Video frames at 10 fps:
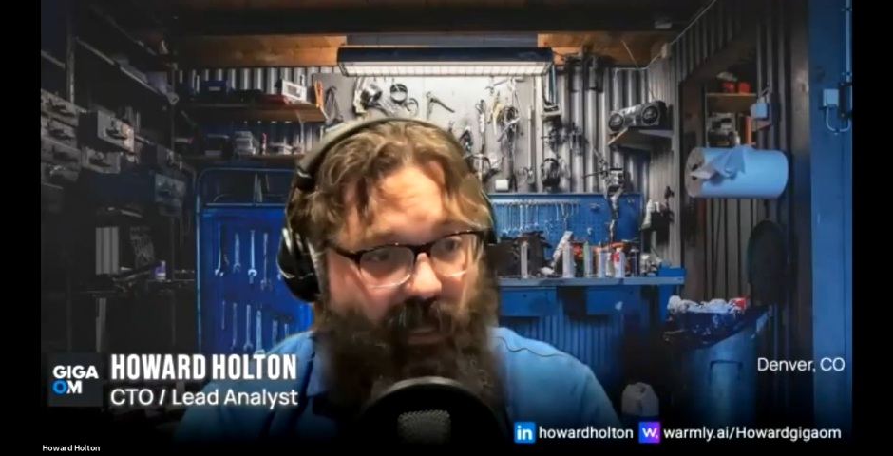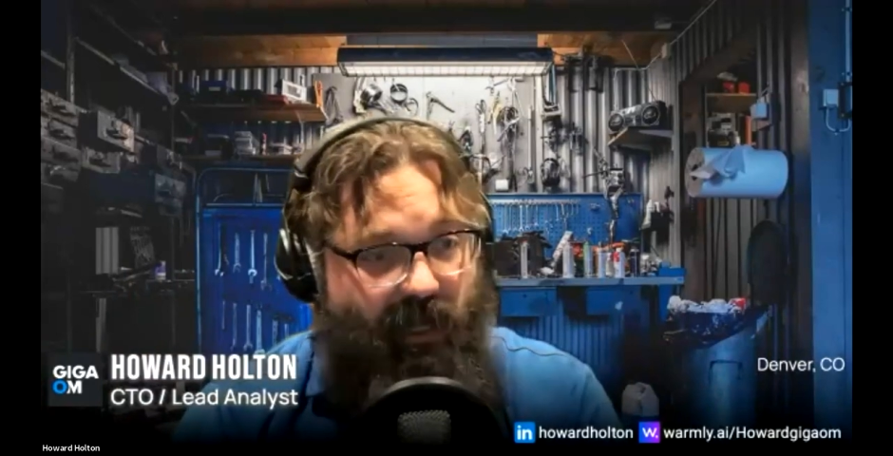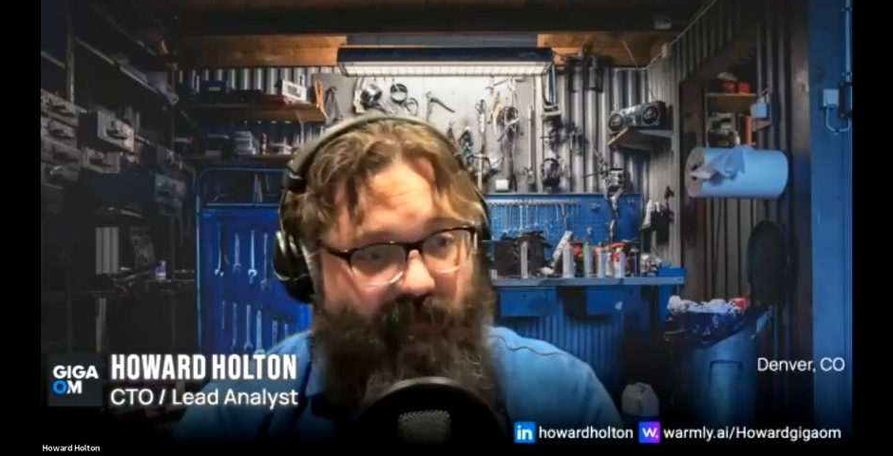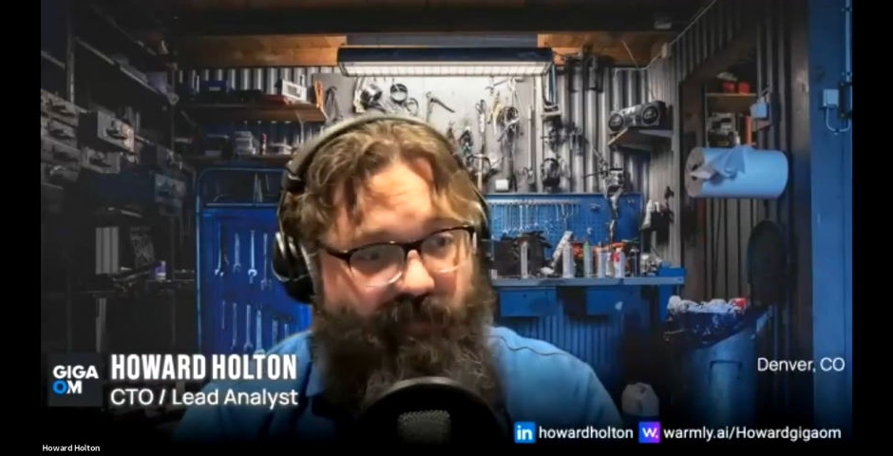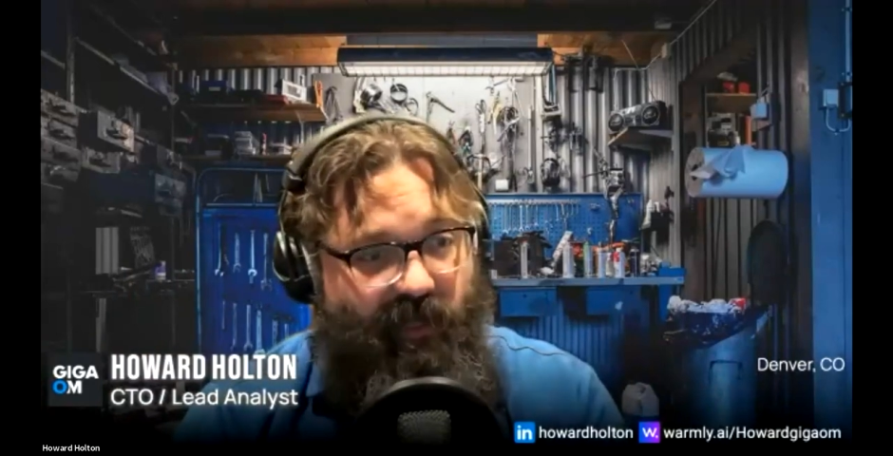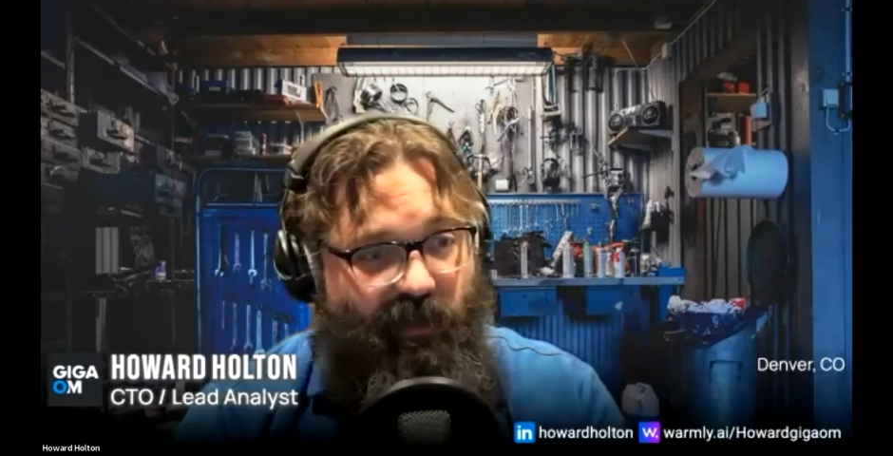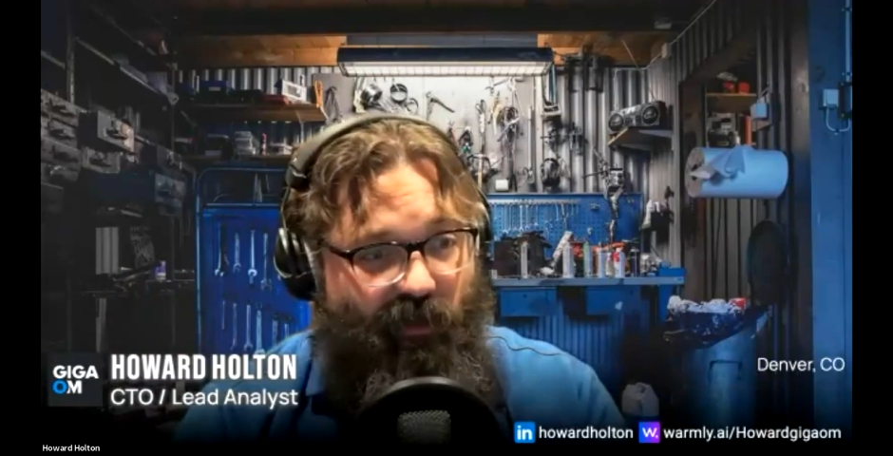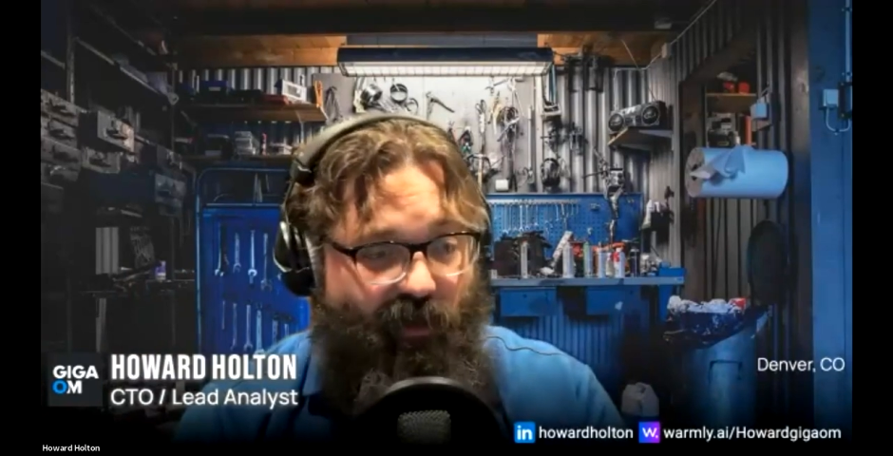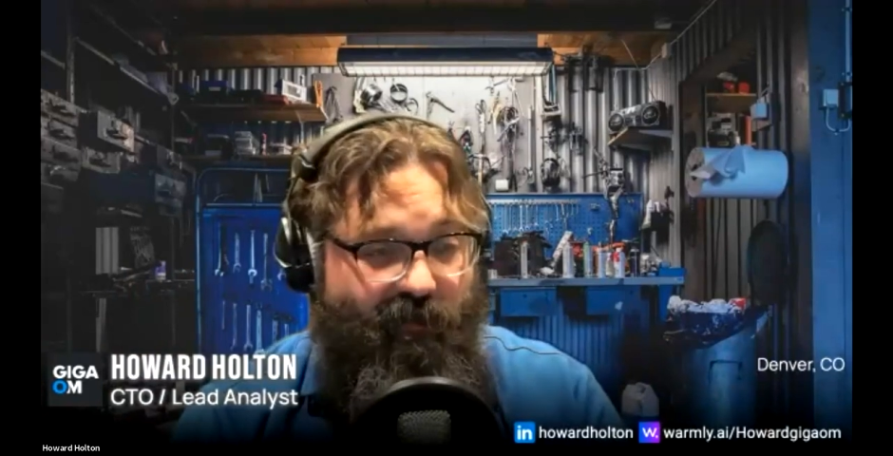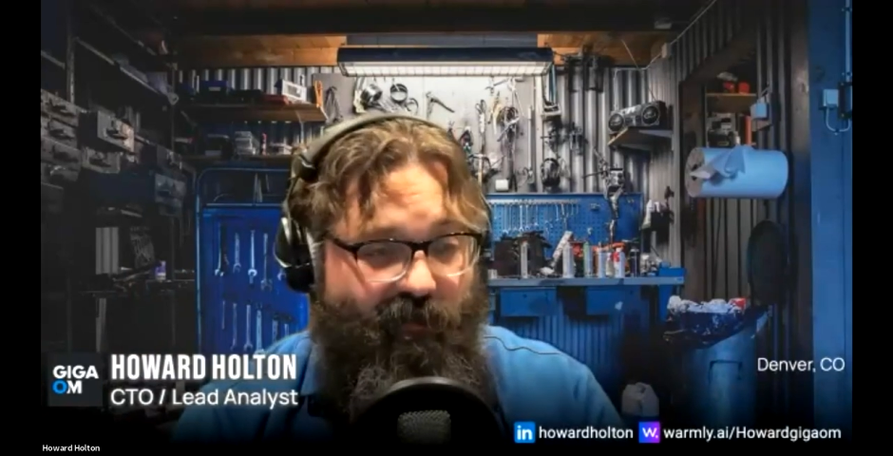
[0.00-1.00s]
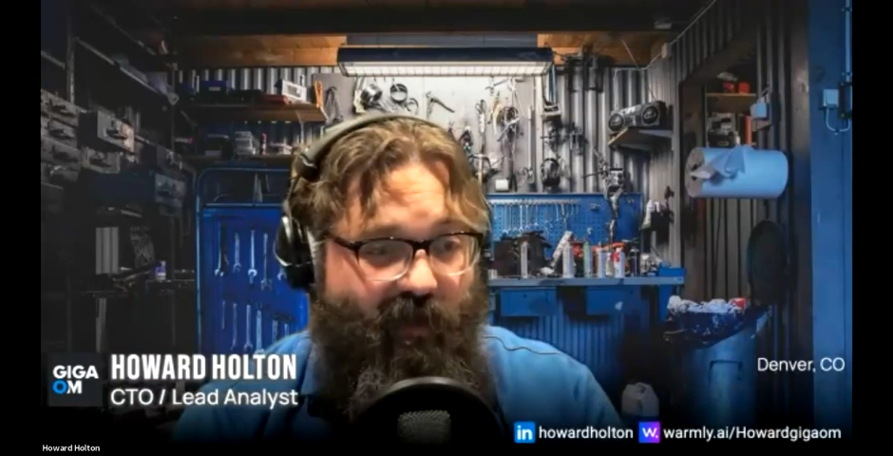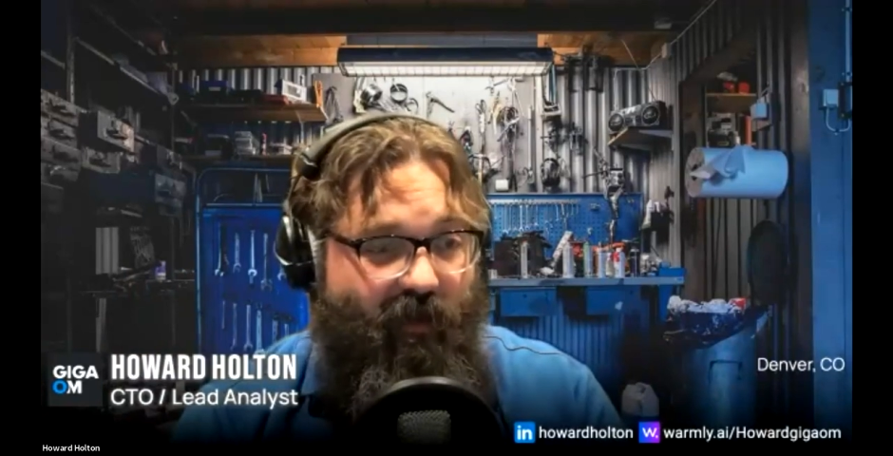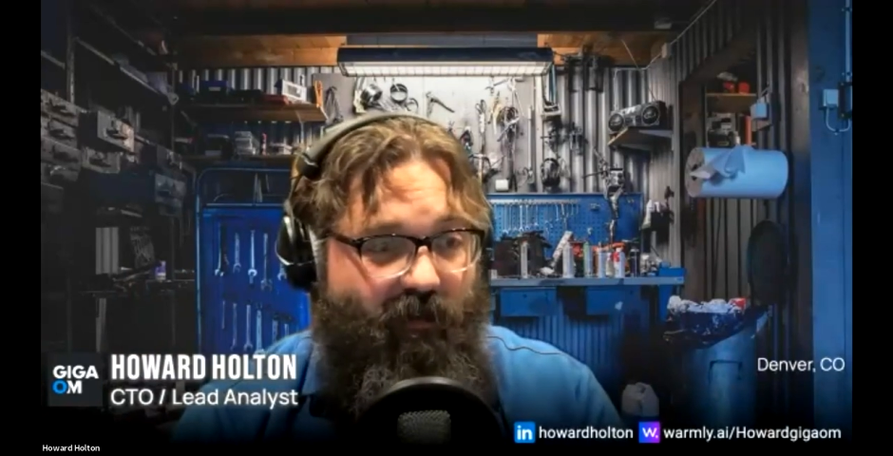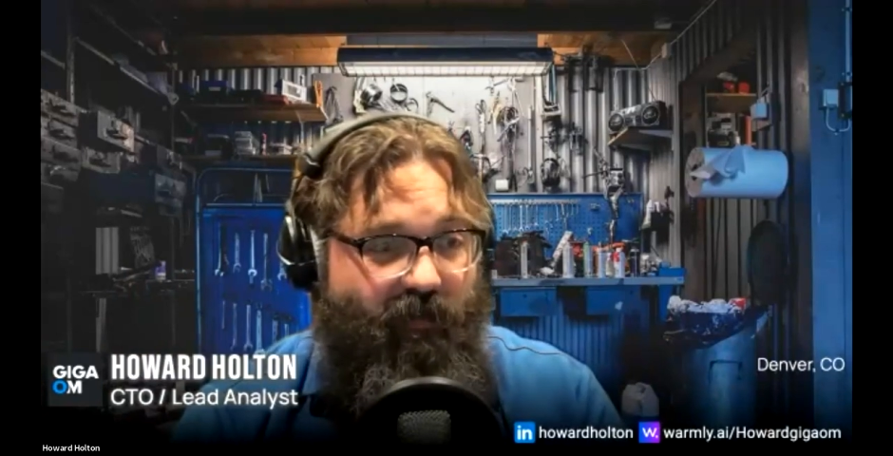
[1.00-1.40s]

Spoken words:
and I've seen your home network